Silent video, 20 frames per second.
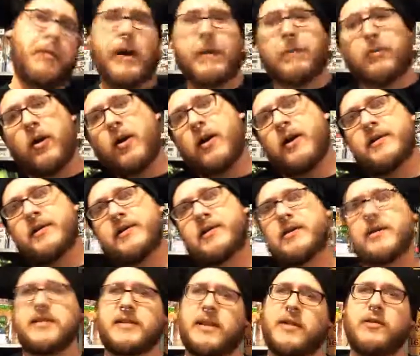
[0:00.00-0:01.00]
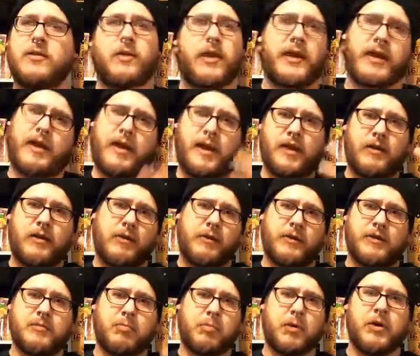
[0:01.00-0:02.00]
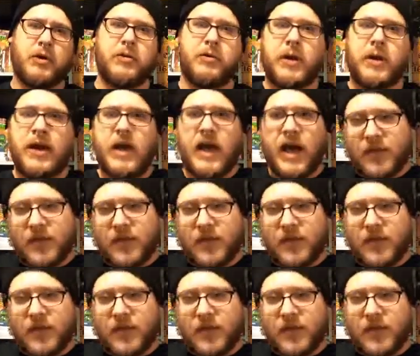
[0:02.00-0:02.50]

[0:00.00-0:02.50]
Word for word: and Pop Rocks because then you'll like head will explode.